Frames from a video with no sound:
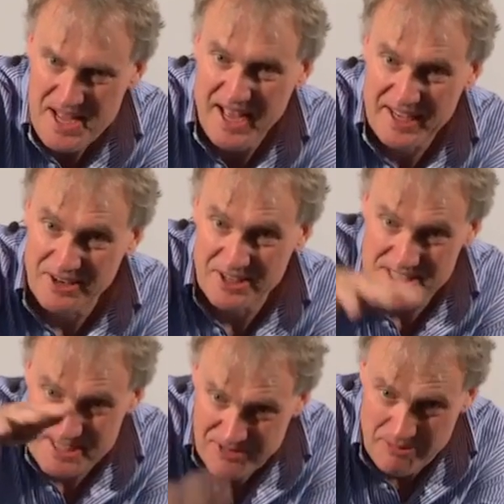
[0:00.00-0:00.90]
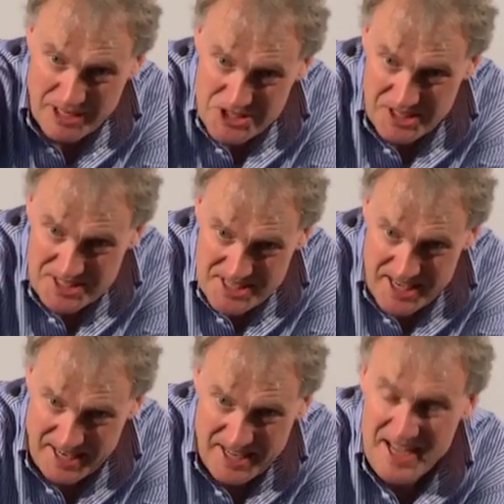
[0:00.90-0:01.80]
and causes inflammation in
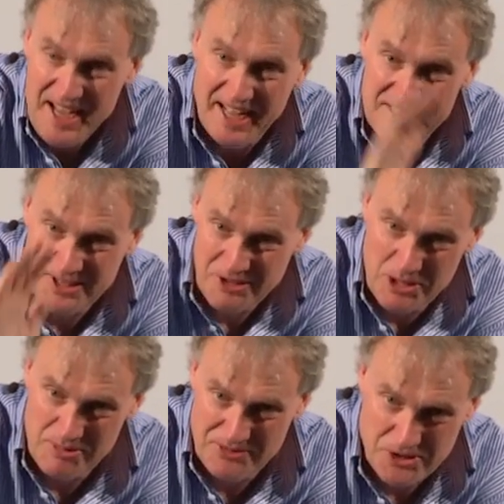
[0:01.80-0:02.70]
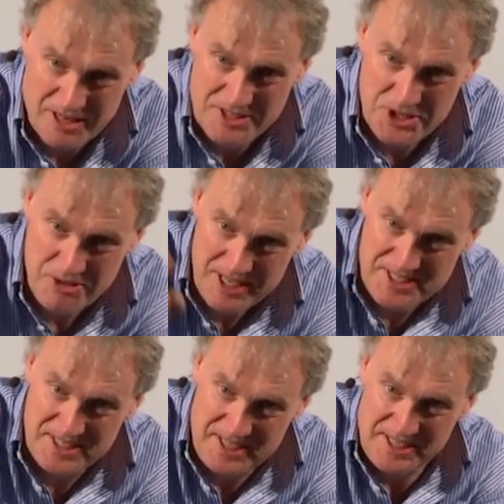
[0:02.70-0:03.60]
skin. And toll number 4 has 2
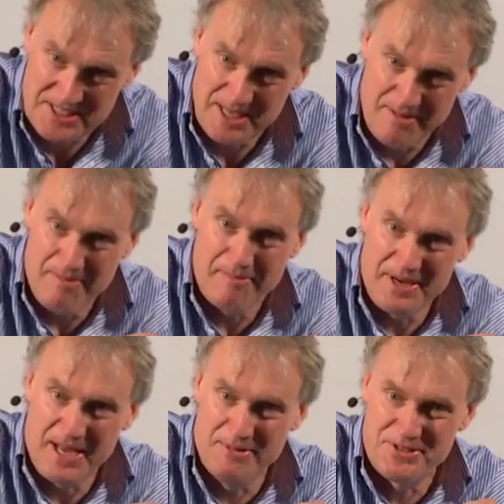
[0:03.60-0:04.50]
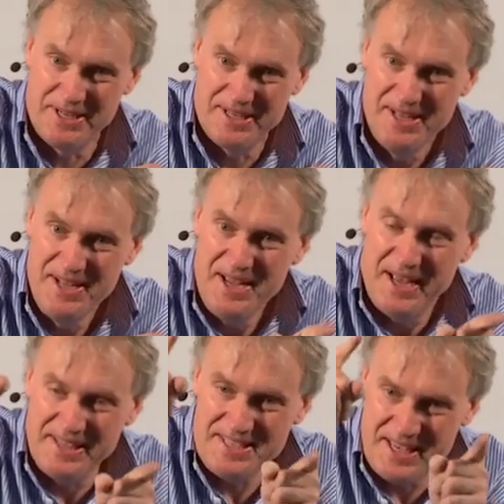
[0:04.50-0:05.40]
histidines. Now, you may remember your chemistry, Nick.
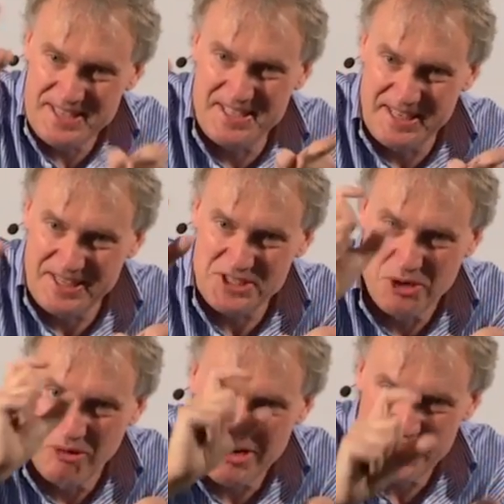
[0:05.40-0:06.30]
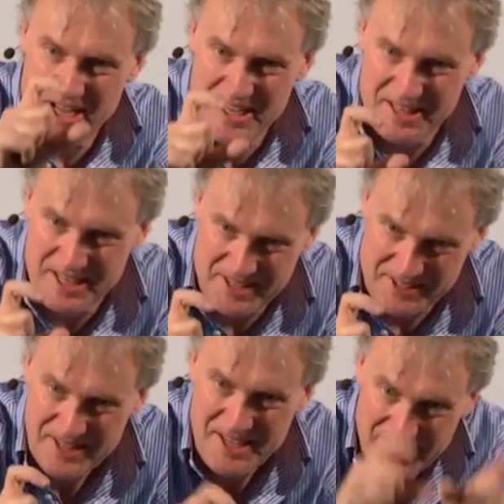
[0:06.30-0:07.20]
And these histidines coordinate the
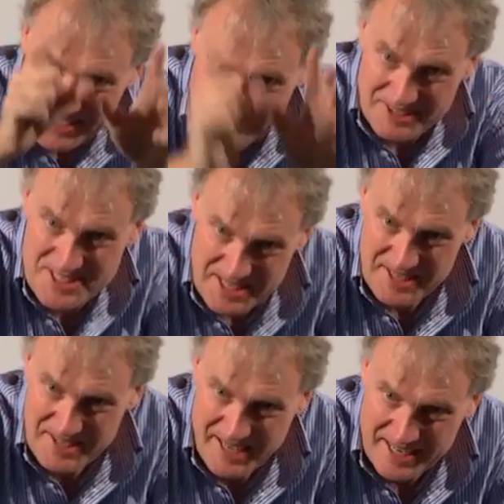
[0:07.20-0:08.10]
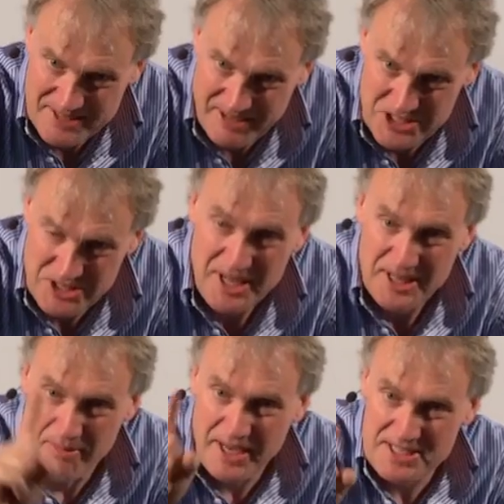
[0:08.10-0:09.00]
nickel and cause the activation.
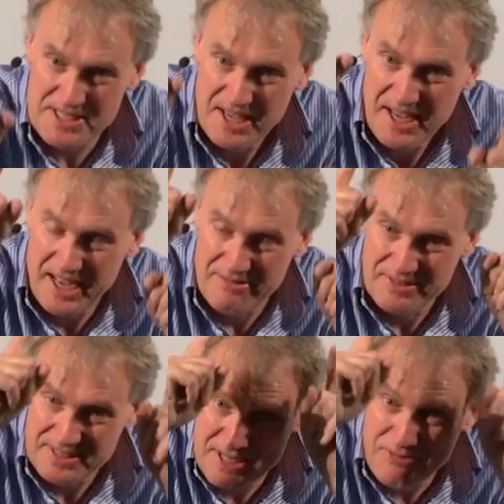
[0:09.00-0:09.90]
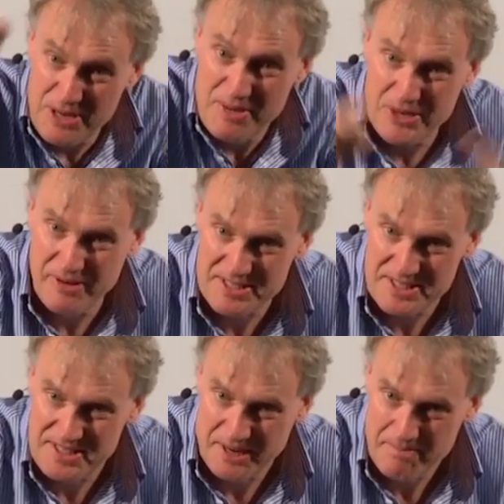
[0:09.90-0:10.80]
The mice have different amino
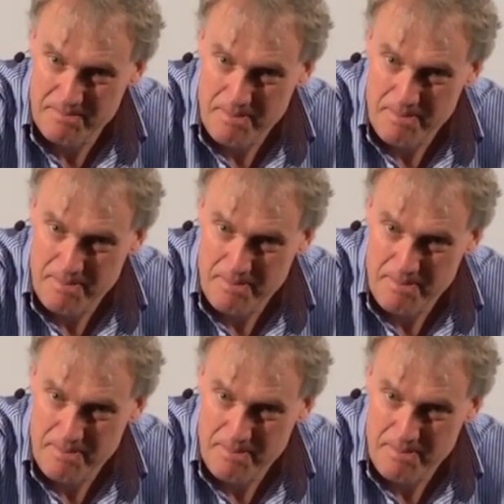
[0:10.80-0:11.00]
acids there.